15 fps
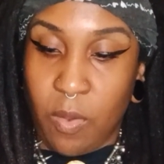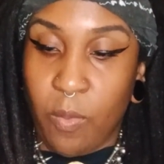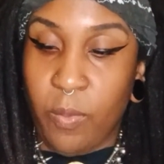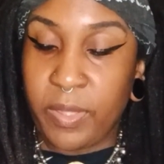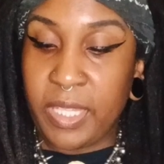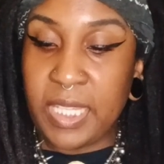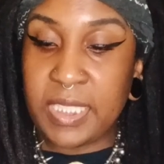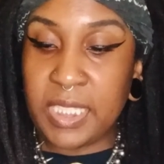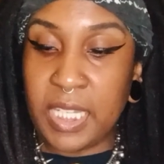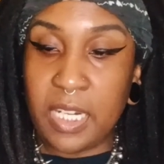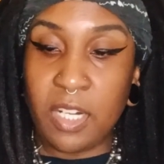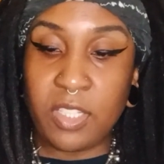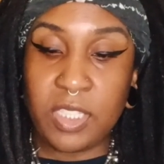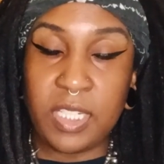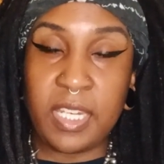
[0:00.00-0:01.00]
With this
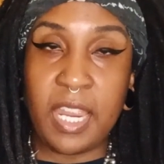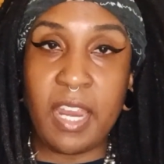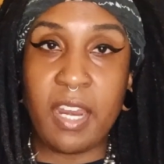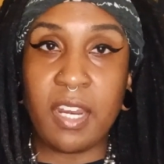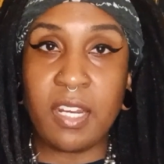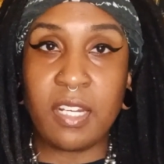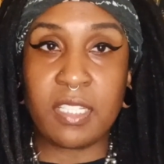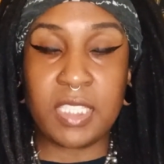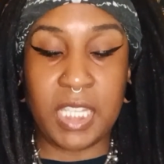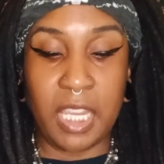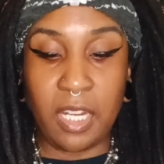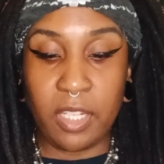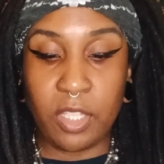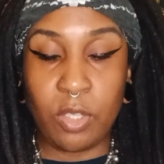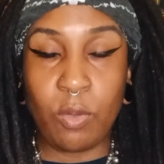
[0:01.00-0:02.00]
energy, they're
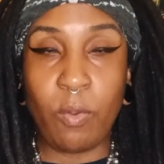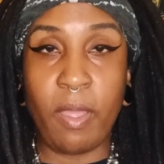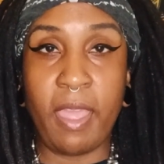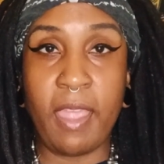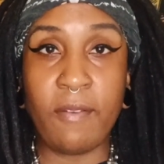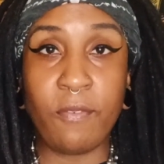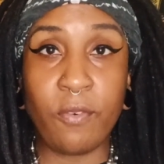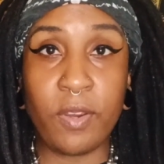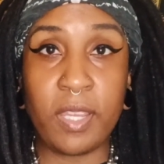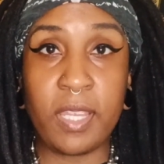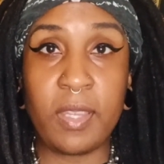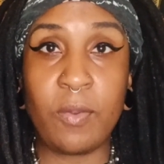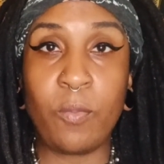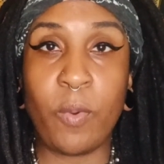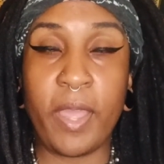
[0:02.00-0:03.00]
telling you
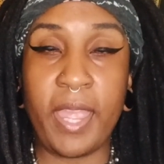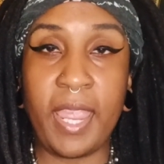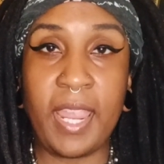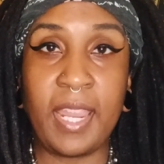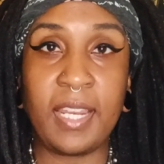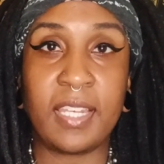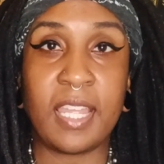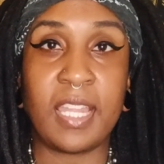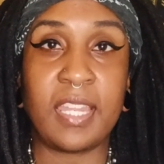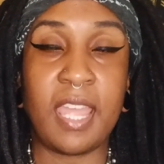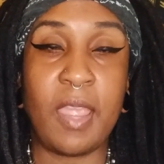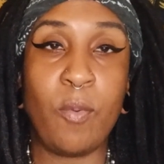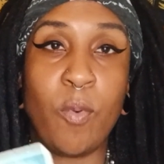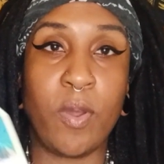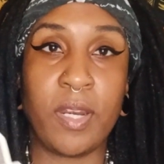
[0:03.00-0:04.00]
every way that
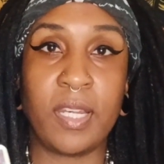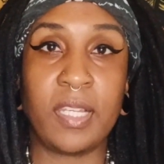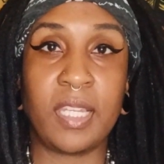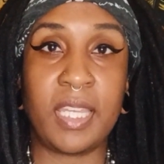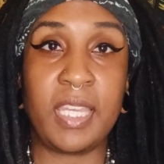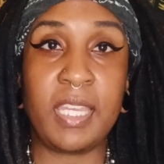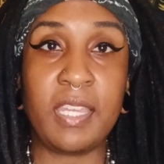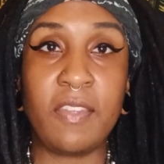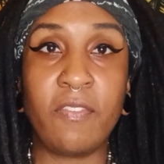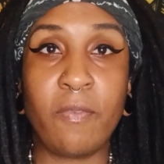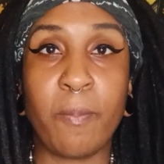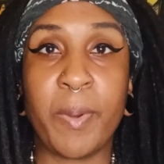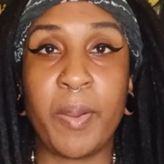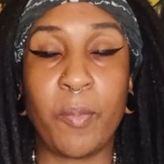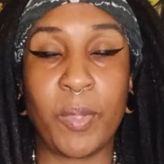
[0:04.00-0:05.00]
they want to leave,
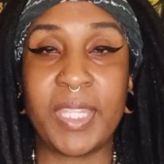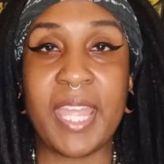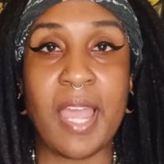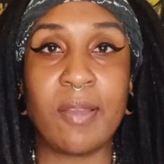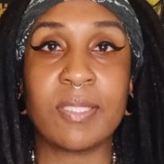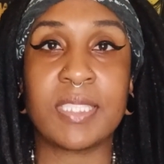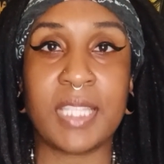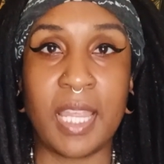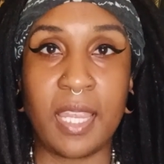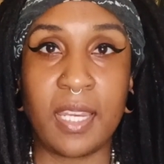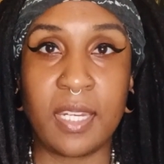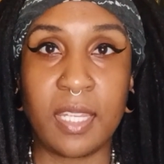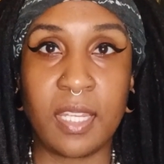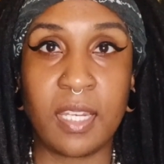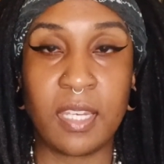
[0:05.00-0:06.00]
but without
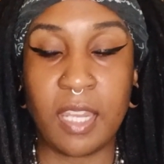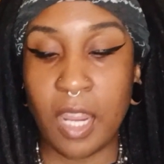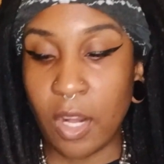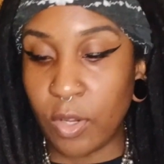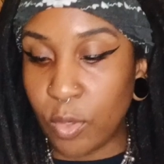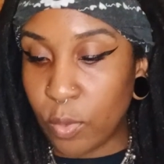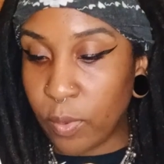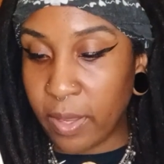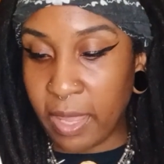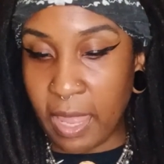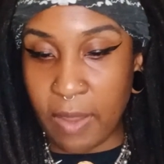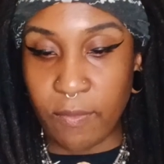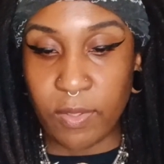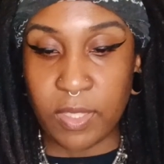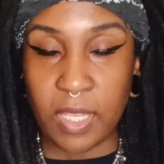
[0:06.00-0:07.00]
saying it. They're doing
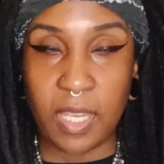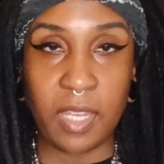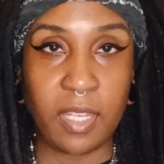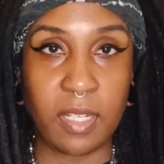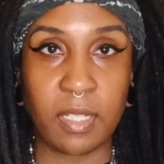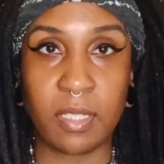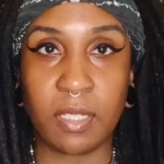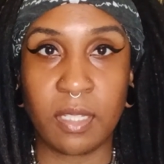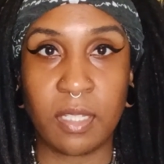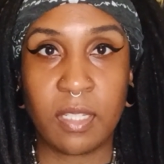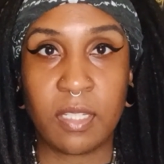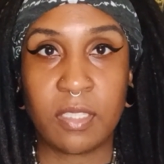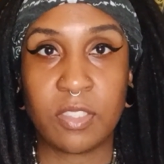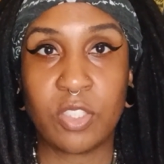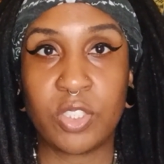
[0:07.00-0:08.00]
everything
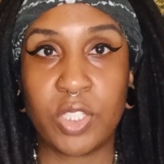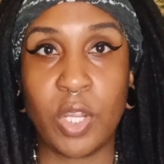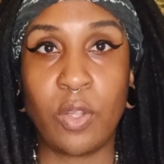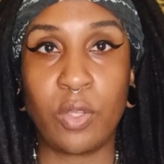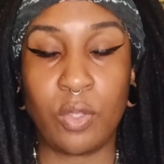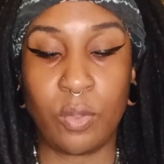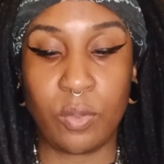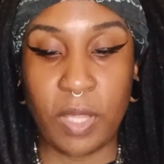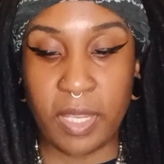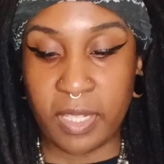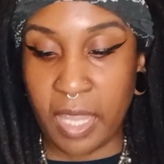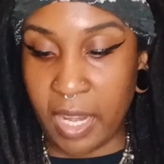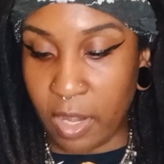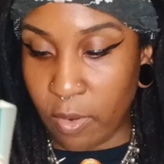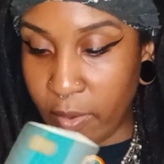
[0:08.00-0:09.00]
to show you that
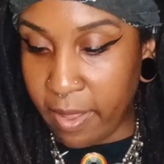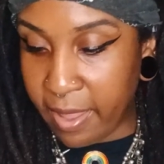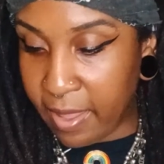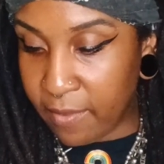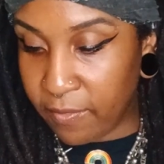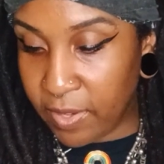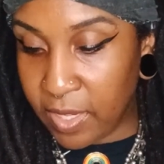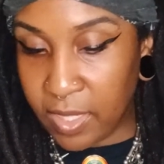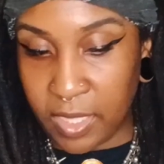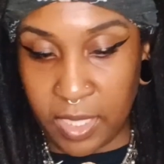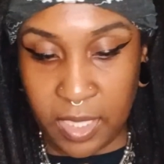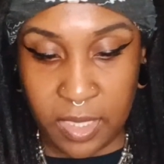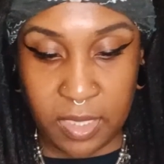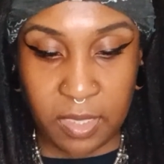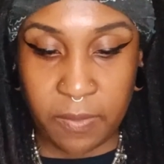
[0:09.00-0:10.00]
they don't have
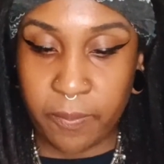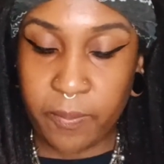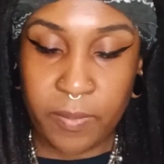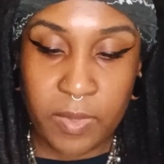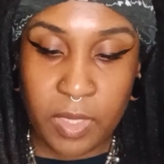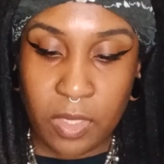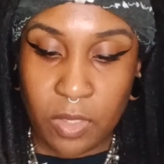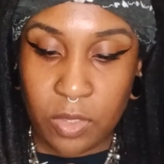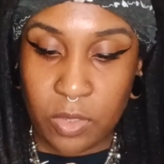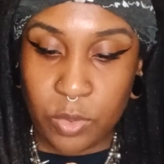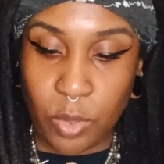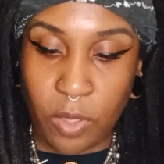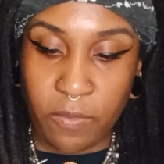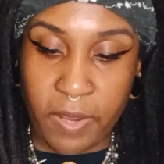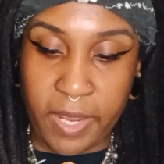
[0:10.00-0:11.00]
any
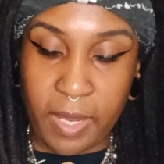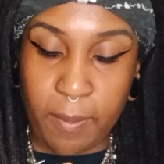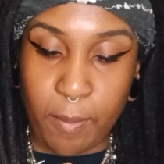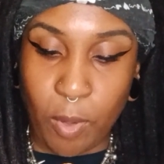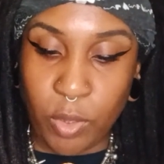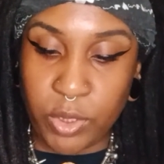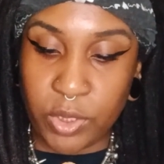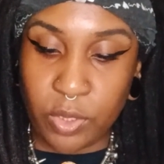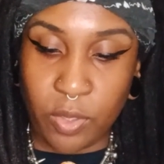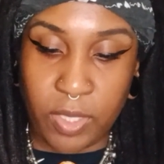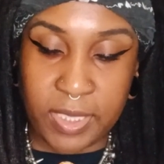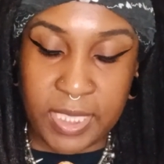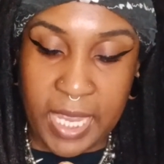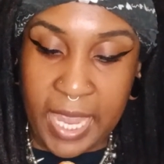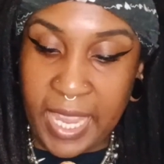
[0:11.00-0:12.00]
sort of like emotional
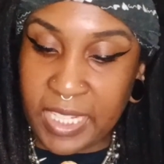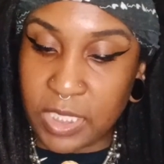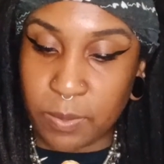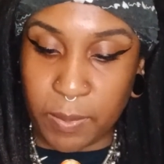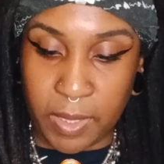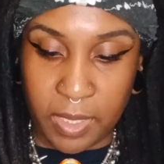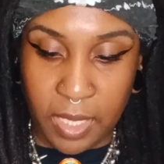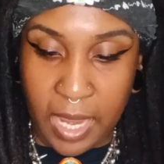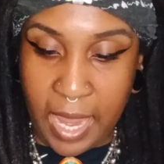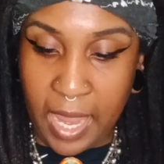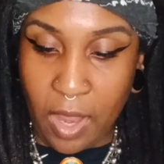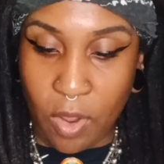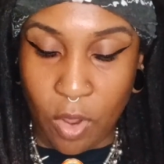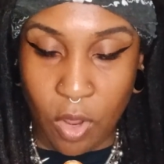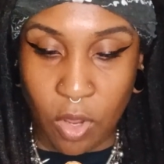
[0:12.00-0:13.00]
attachment
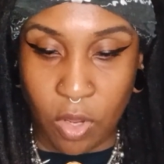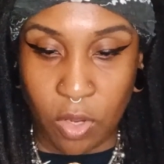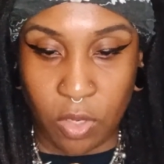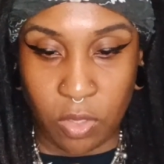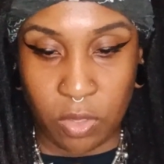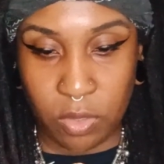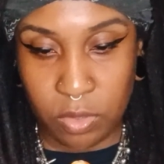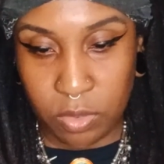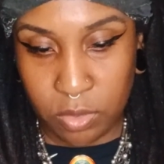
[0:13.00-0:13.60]
at all.